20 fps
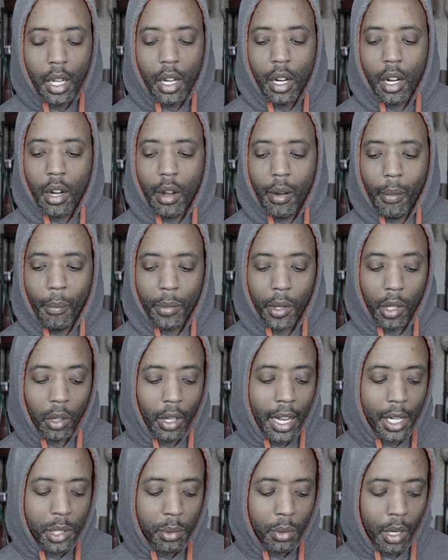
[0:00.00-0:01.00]
The
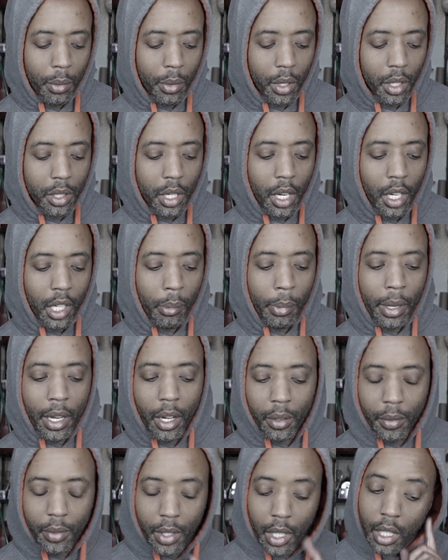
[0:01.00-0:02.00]
last one I want to talk
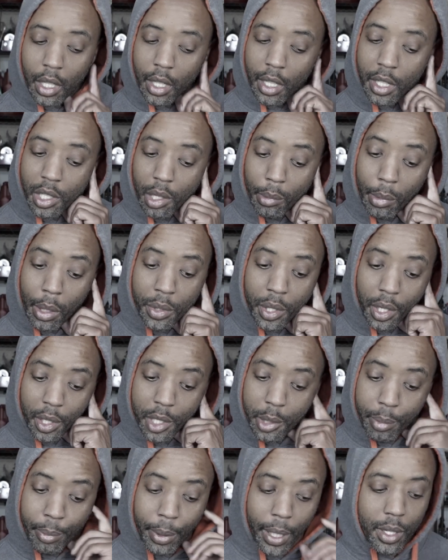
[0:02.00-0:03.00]
about is the most
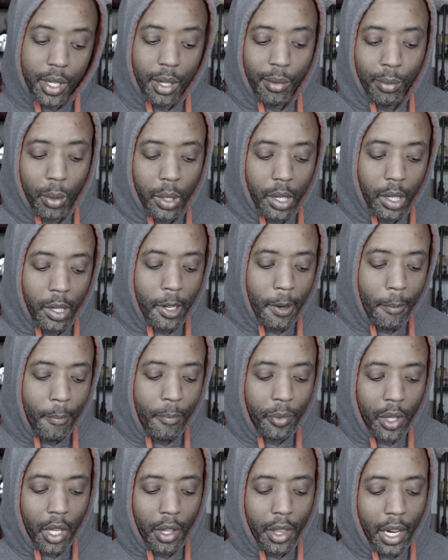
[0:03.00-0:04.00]
expensive one
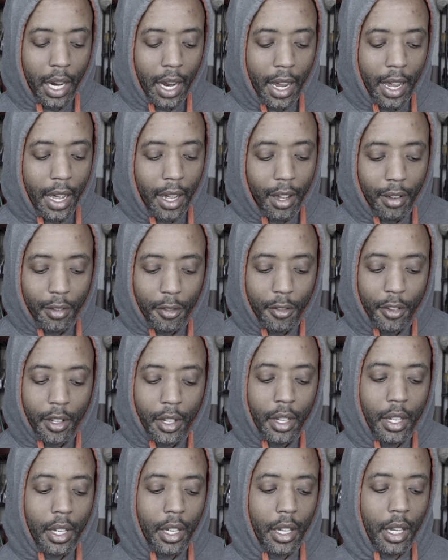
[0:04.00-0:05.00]
that I have,
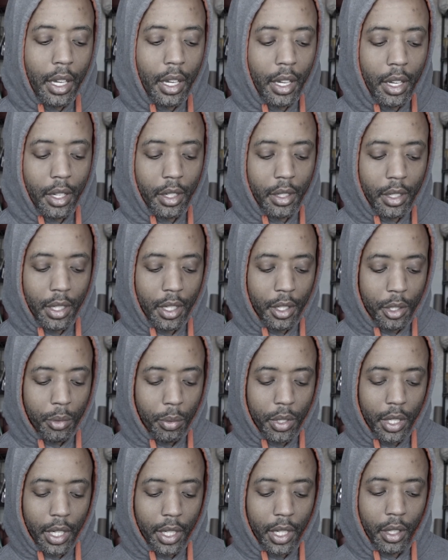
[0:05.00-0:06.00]
and it's
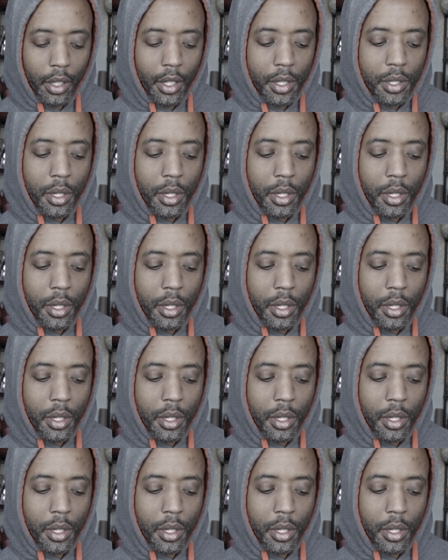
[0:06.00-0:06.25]
ridiculous.